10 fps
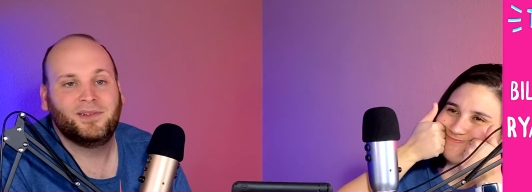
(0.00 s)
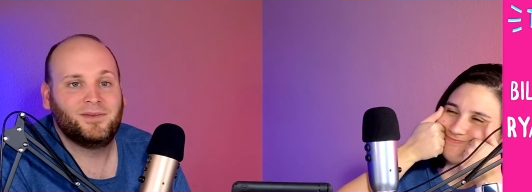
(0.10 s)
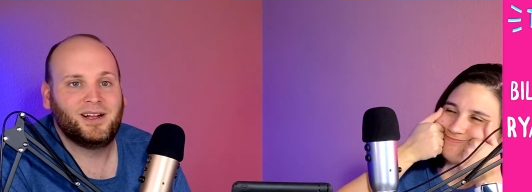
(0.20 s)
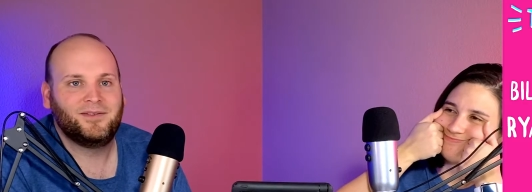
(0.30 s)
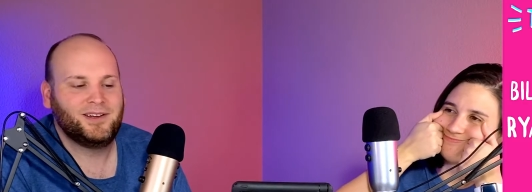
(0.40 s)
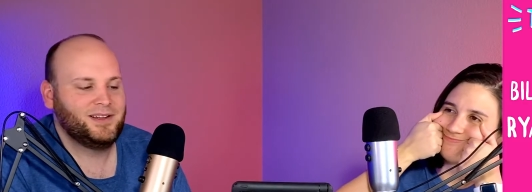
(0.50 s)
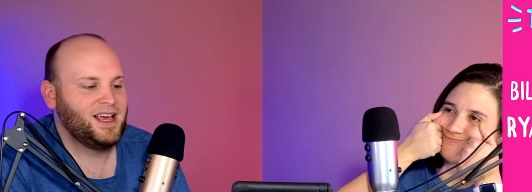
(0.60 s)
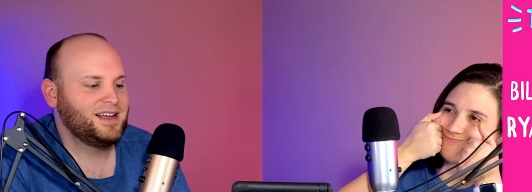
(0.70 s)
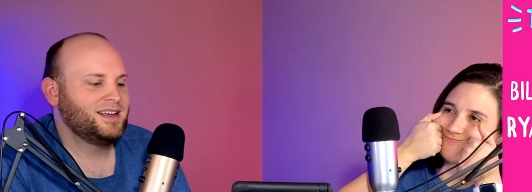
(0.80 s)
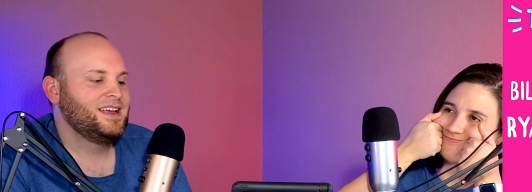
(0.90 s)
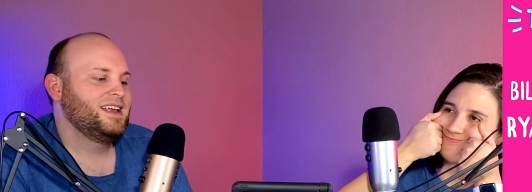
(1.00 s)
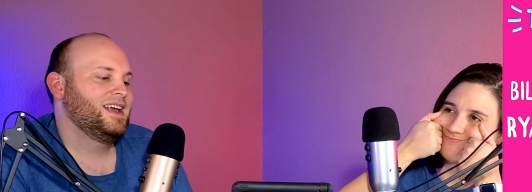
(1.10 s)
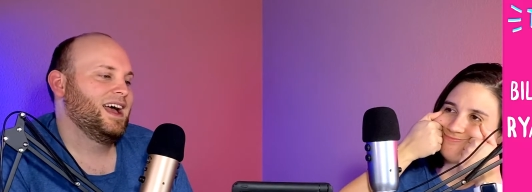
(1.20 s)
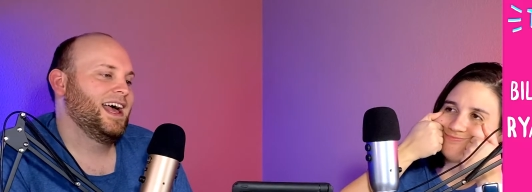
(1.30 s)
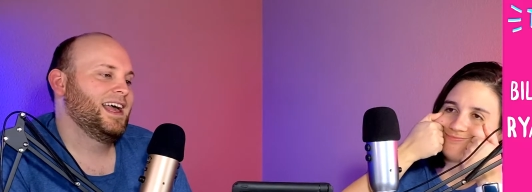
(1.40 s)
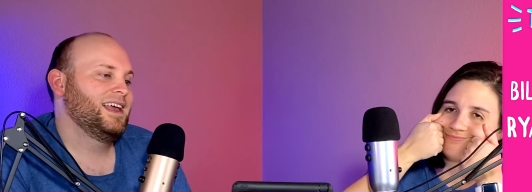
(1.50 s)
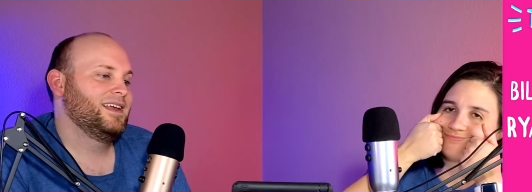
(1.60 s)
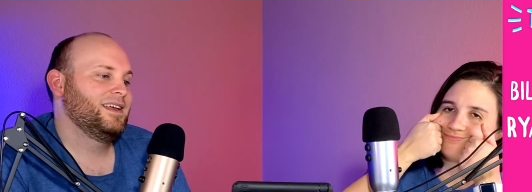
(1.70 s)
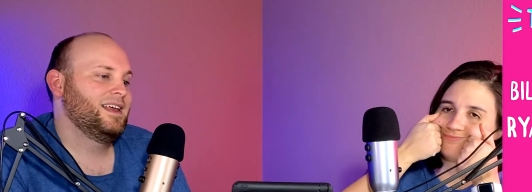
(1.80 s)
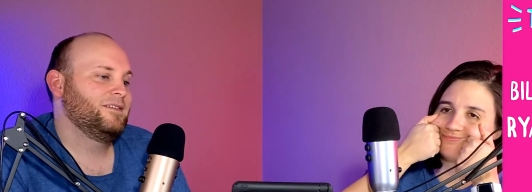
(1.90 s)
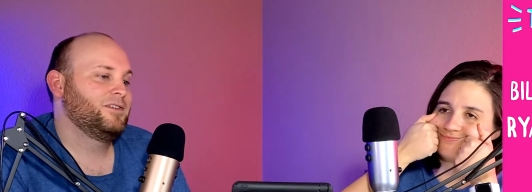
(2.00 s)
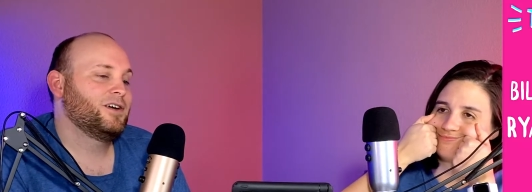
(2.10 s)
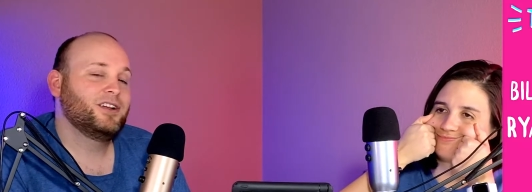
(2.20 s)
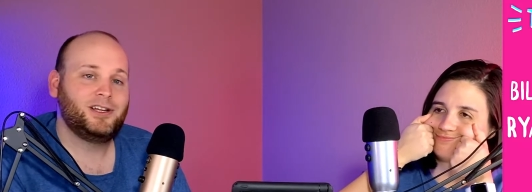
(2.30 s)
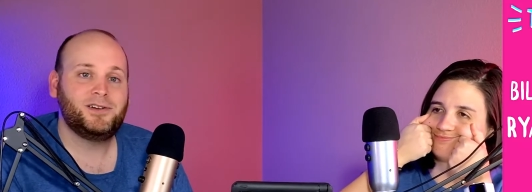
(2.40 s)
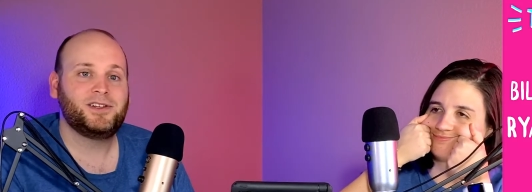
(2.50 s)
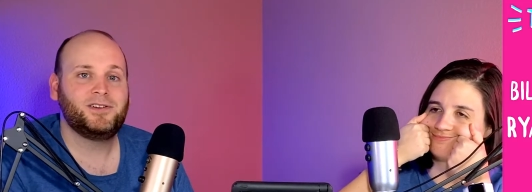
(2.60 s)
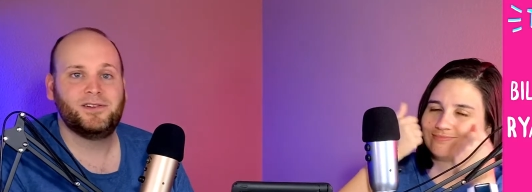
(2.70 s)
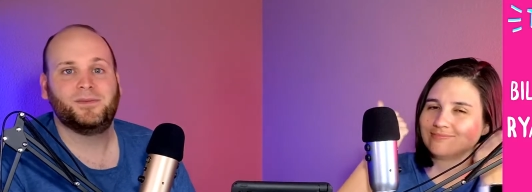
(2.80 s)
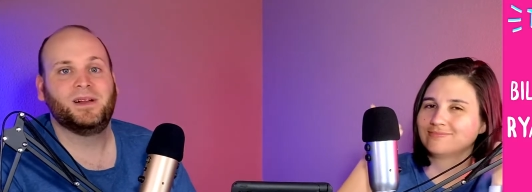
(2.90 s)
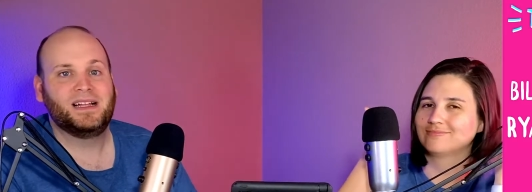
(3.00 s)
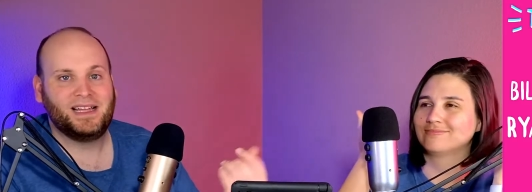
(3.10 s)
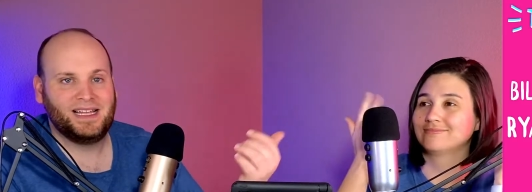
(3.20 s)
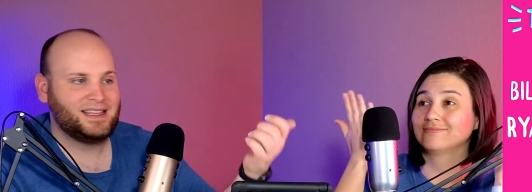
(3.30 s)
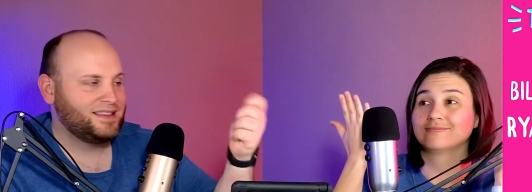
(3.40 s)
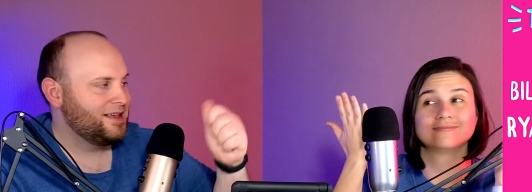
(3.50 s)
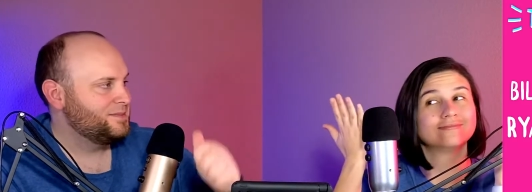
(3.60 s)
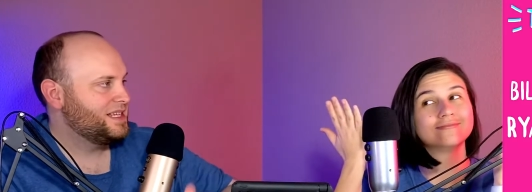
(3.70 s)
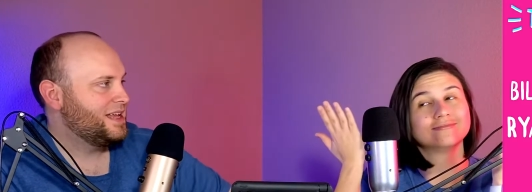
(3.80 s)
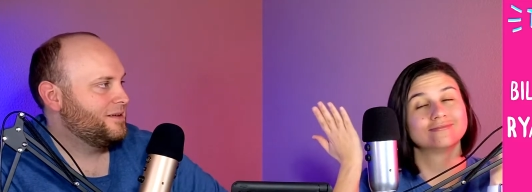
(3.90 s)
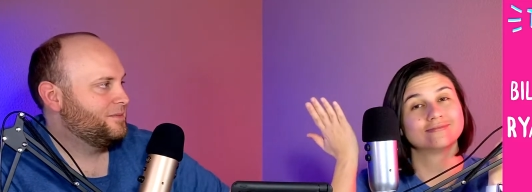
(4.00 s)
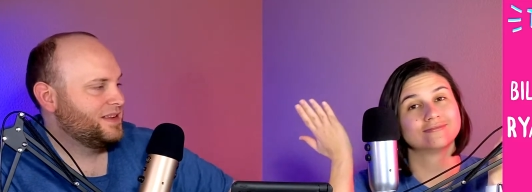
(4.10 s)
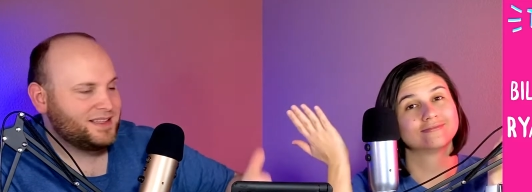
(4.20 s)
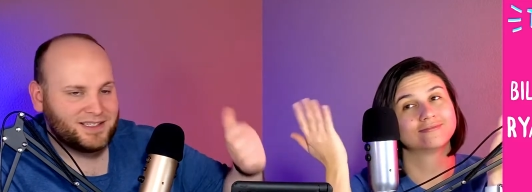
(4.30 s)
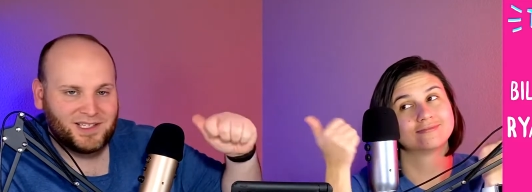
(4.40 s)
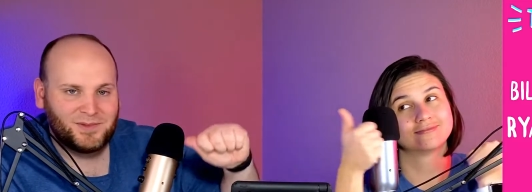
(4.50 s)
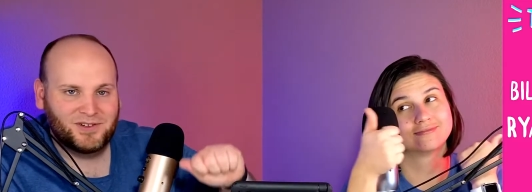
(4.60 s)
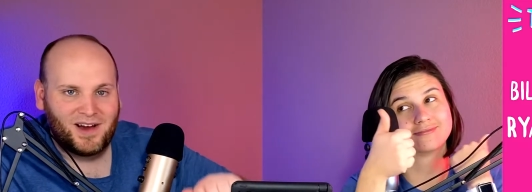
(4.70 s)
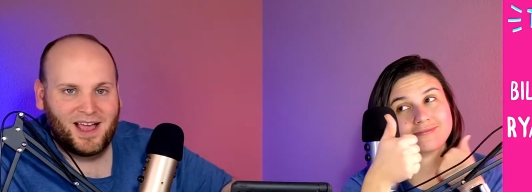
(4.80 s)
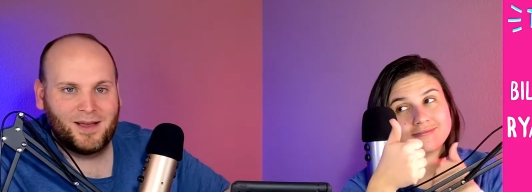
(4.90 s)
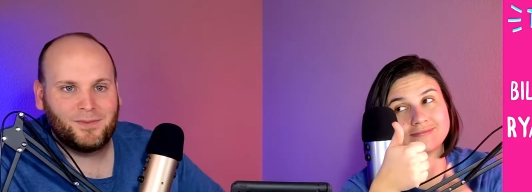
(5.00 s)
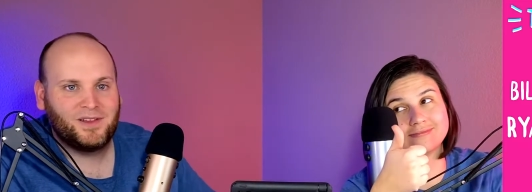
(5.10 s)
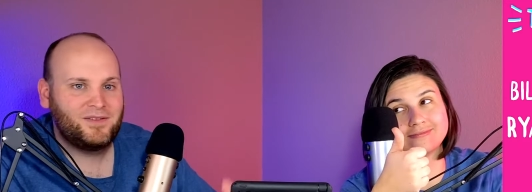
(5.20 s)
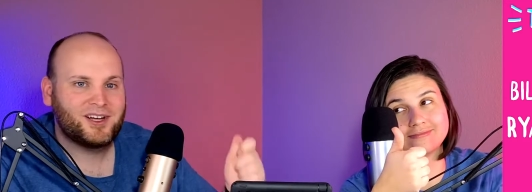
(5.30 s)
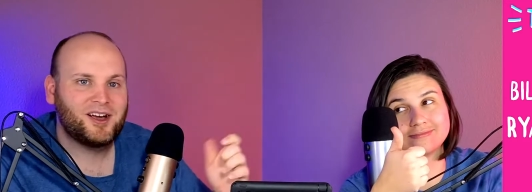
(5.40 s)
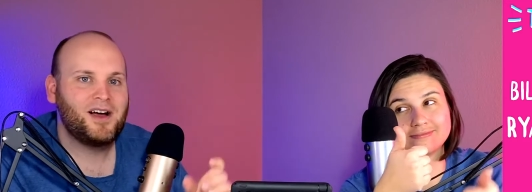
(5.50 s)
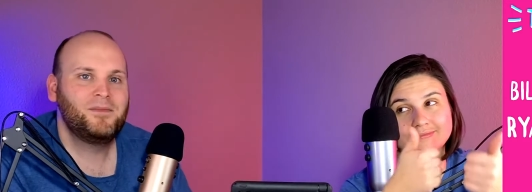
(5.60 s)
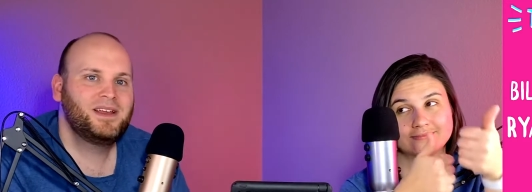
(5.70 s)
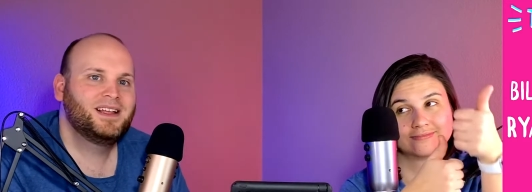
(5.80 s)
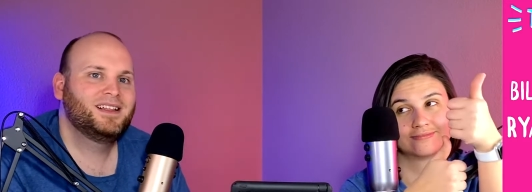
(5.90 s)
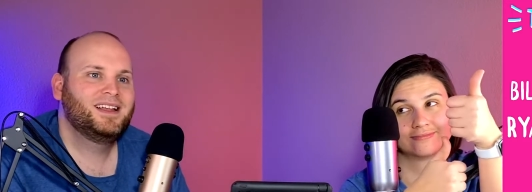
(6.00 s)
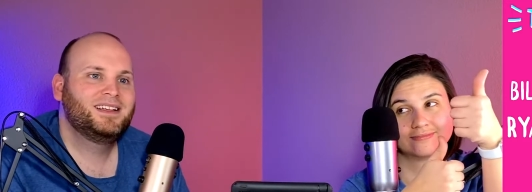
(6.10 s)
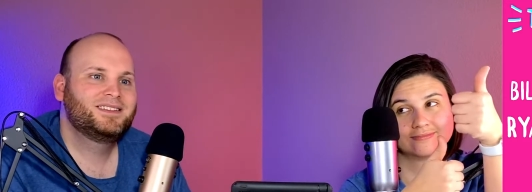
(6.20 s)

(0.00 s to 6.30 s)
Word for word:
Speaker 1: put whatever you'd like. Uh, if you're on YouTube, hit the thumbs up, hit the subscribe, leave a comment. Let us